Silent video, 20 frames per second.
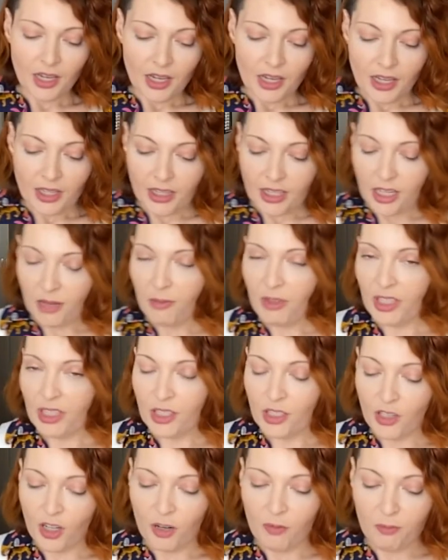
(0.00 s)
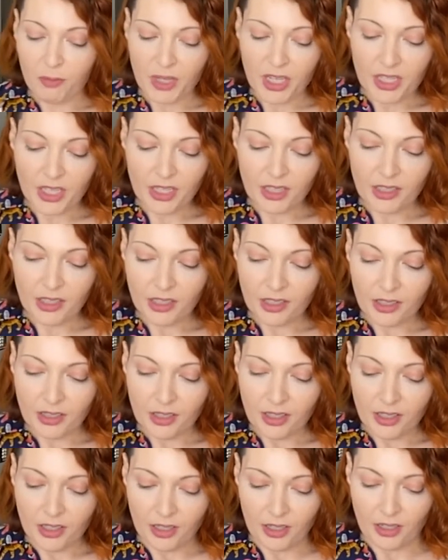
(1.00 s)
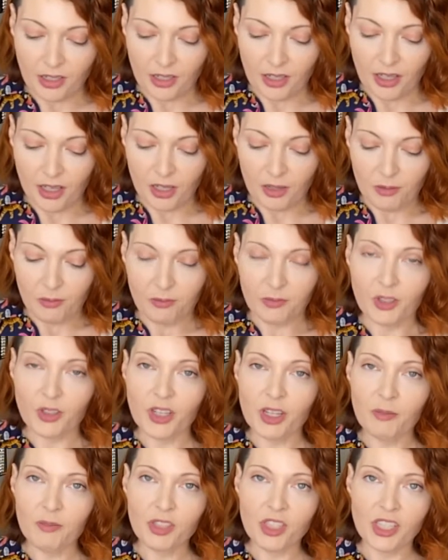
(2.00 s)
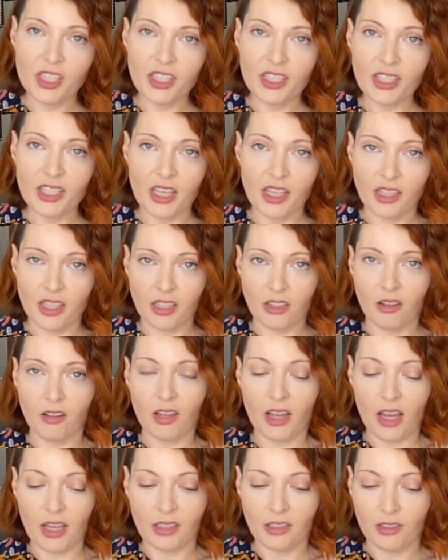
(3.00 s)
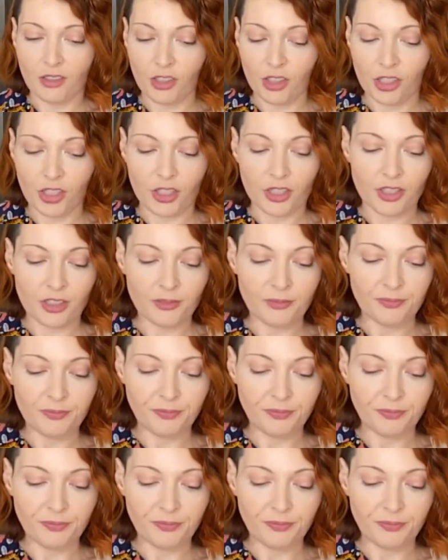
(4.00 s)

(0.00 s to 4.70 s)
and then I'm going to start beating the cream cheese, and then I'll add in the sugar.